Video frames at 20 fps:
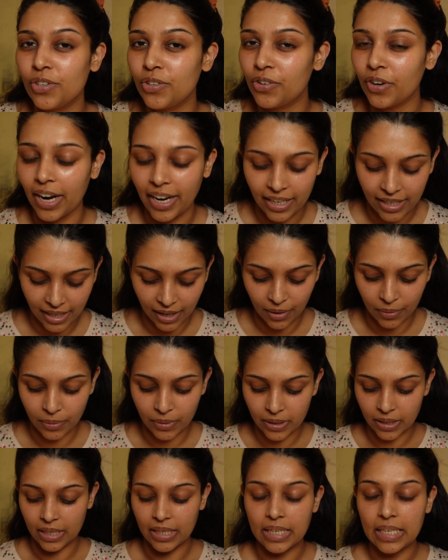to dry
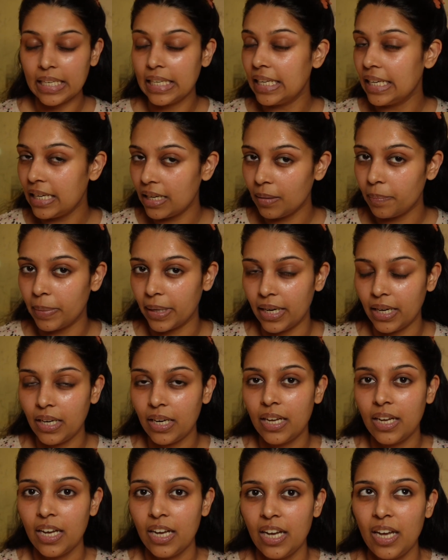down a little
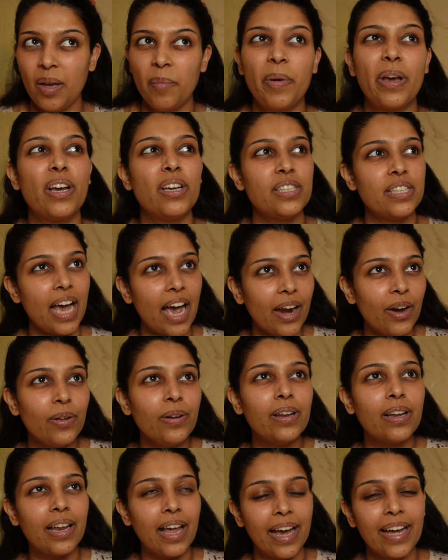bit because I
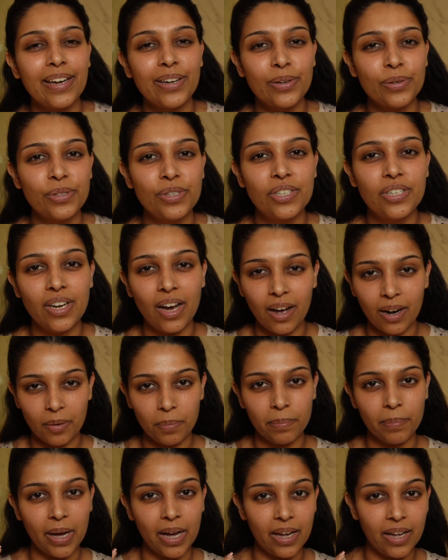don't like to
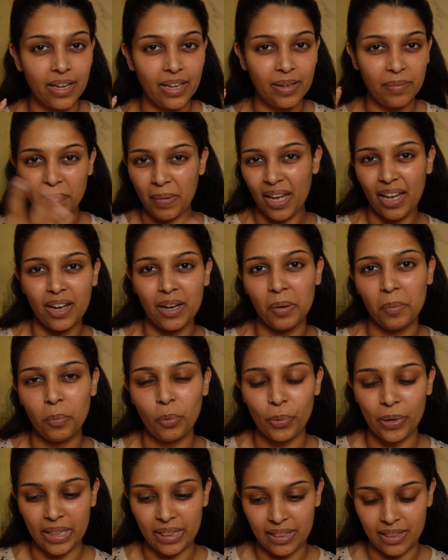start my makeup
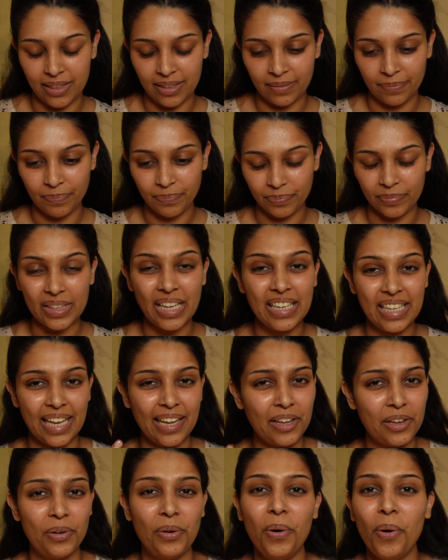with
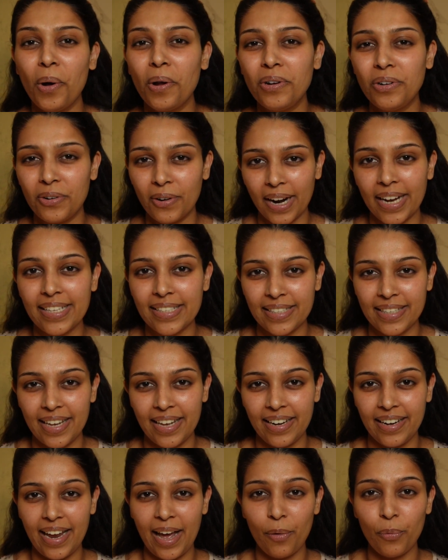on dry
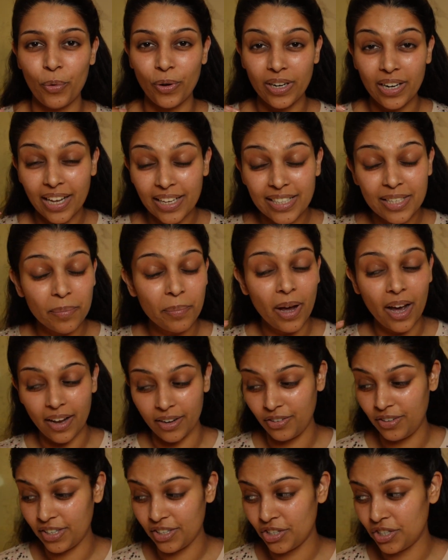skin. I want like some
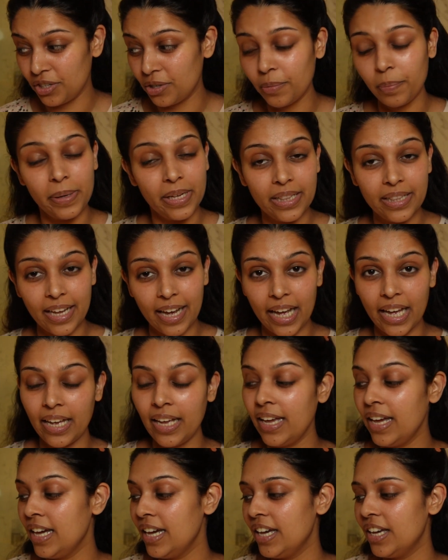hydration to be there
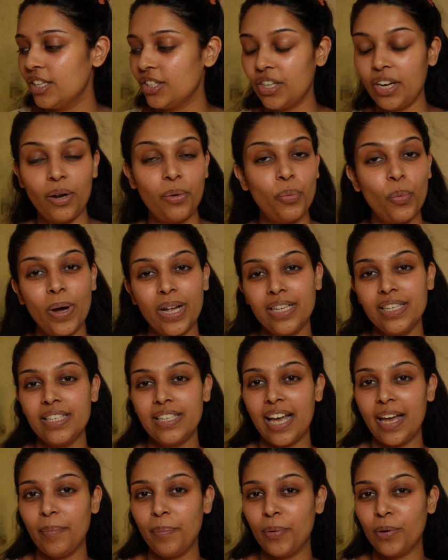so that once
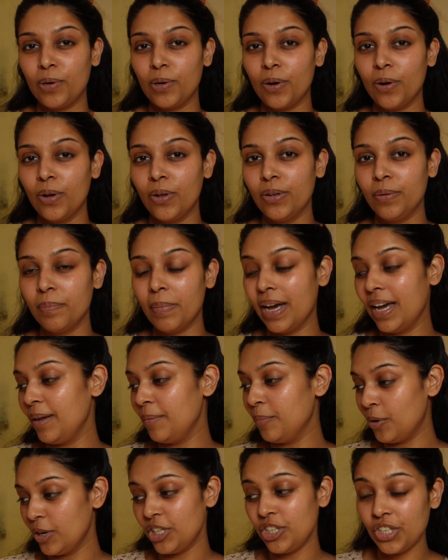I put on my
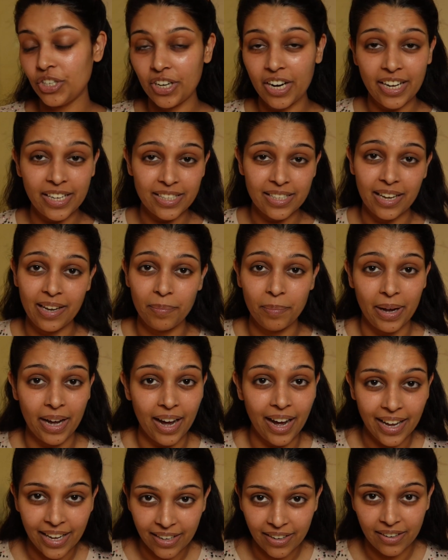moisturizer and my
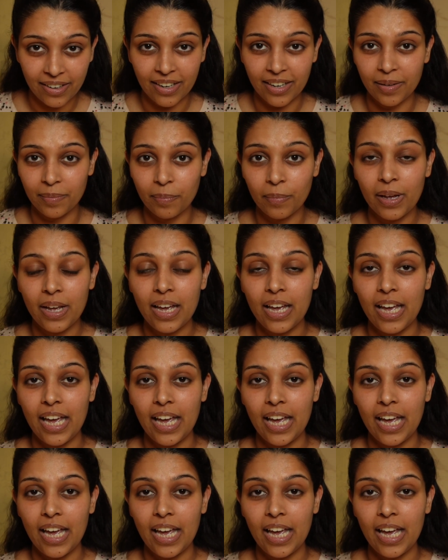eye cream,